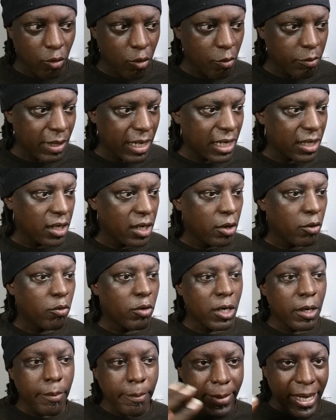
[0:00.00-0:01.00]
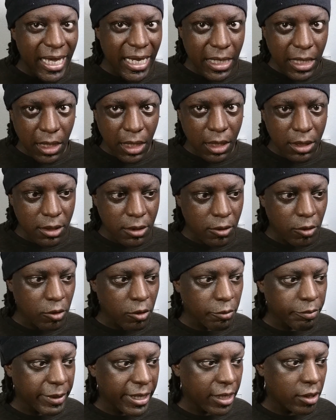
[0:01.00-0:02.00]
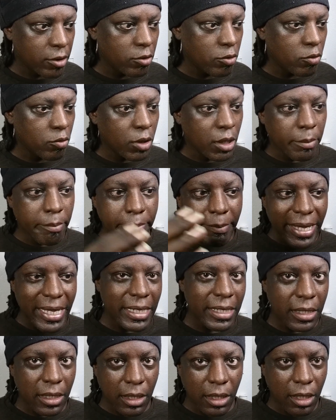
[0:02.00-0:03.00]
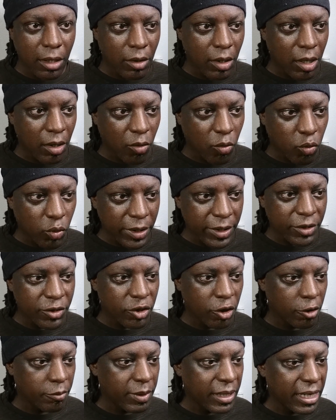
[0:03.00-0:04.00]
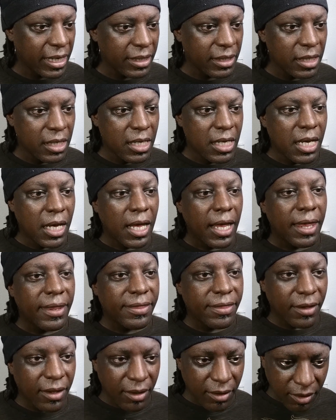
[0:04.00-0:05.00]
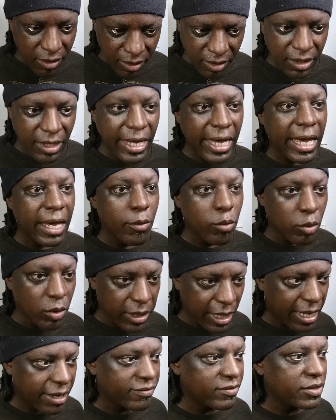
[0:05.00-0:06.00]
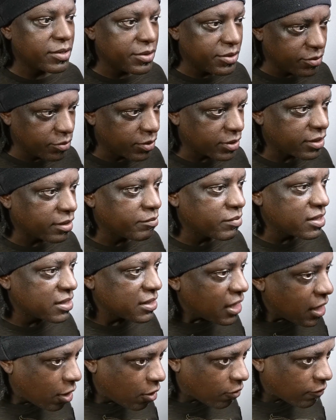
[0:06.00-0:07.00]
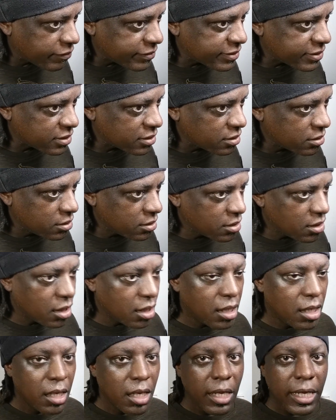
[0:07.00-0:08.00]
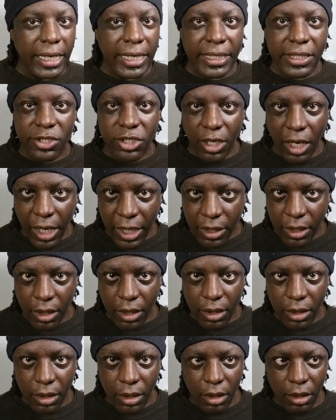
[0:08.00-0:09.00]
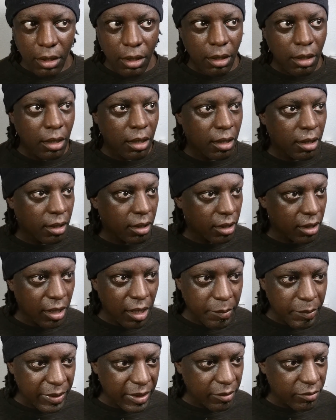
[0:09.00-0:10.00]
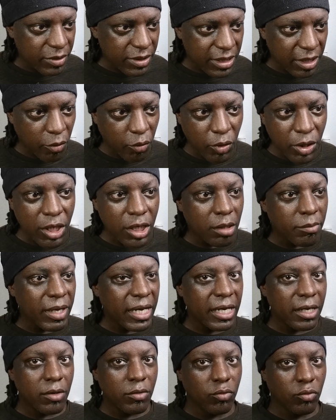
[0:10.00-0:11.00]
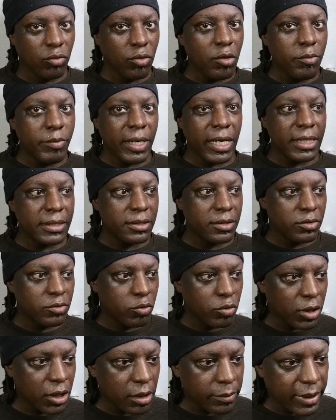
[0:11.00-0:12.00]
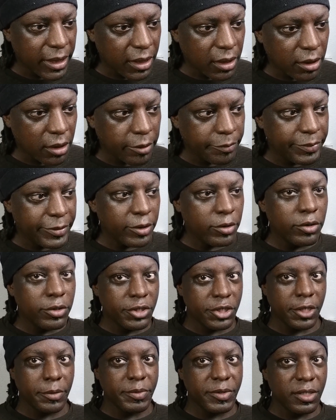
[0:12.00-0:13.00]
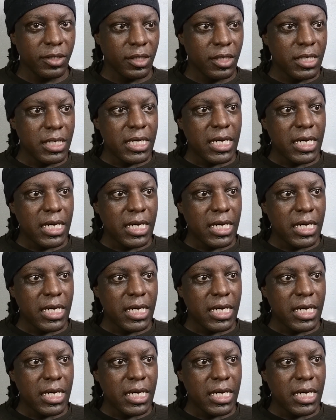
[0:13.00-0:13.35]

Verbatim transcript: robot, want to make a solar panel, want to make a wind turbine, they will have to do it themselves. In China, a company will say, we're going to make robots, we're going to make computer chips.